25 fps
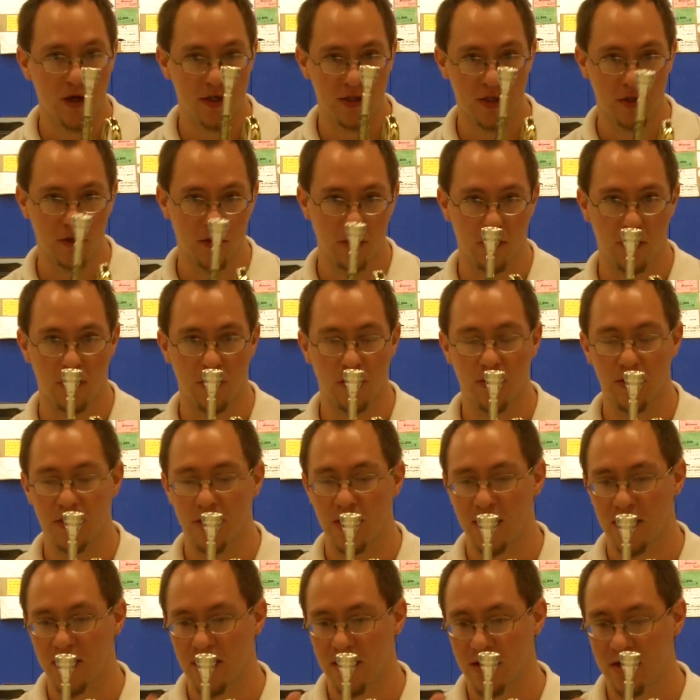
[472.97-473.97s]
want to
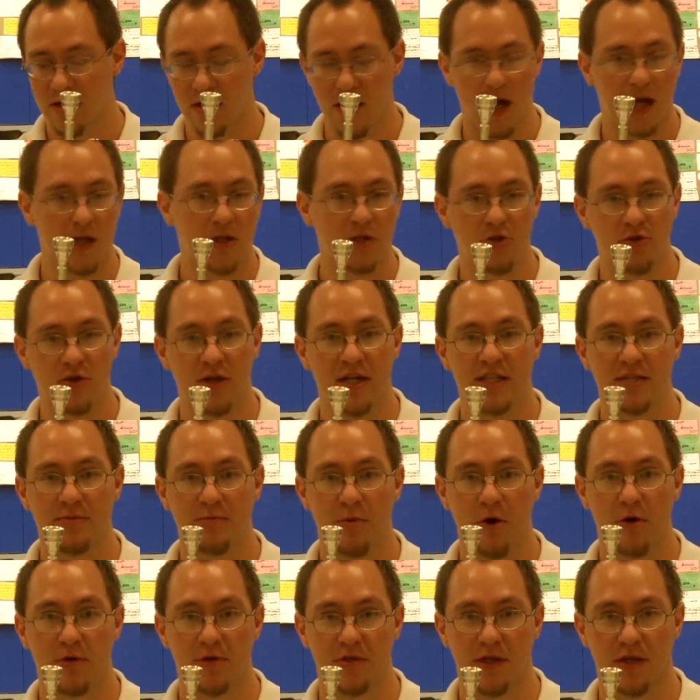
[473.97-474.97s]
learn
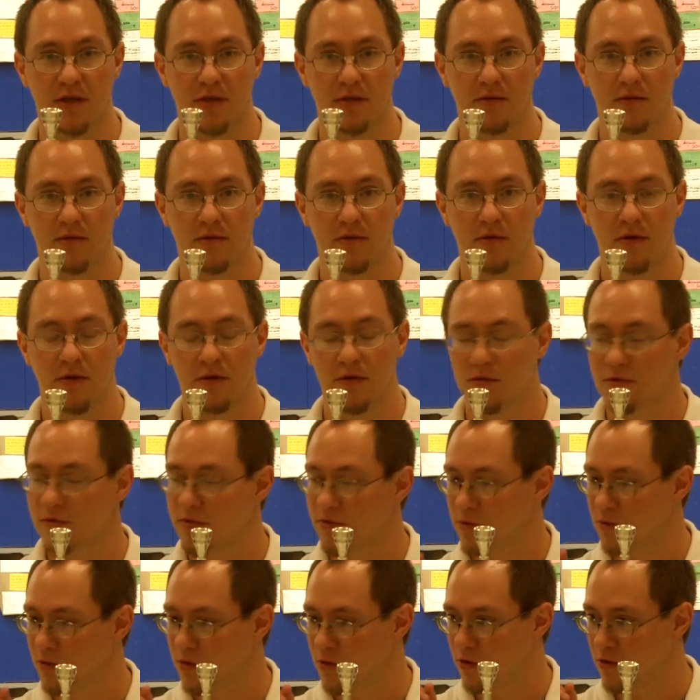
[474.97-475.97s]
non-transposing,
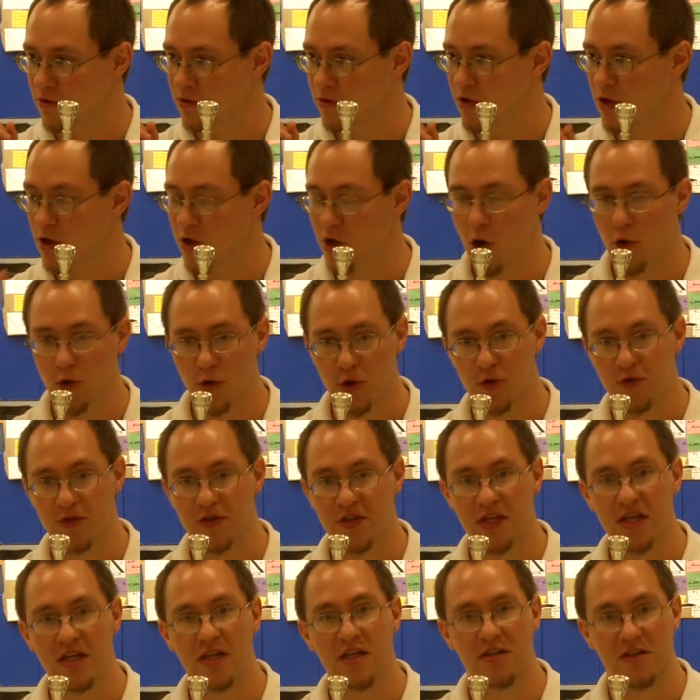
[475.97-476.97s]
the note you
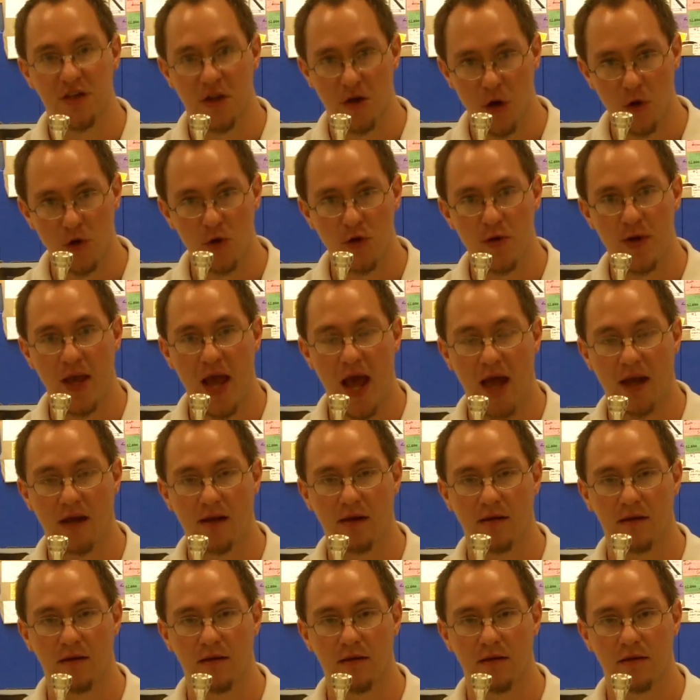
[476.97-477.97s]
see is the note you
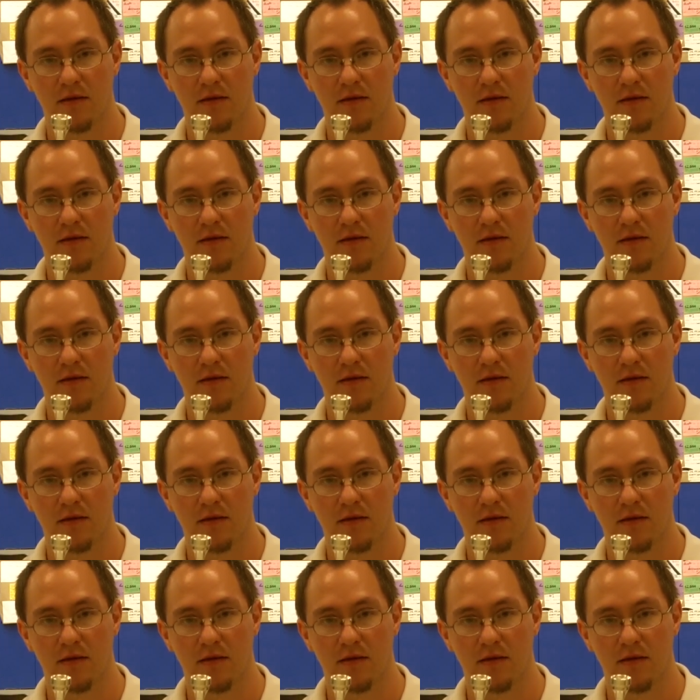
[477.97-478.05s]
get,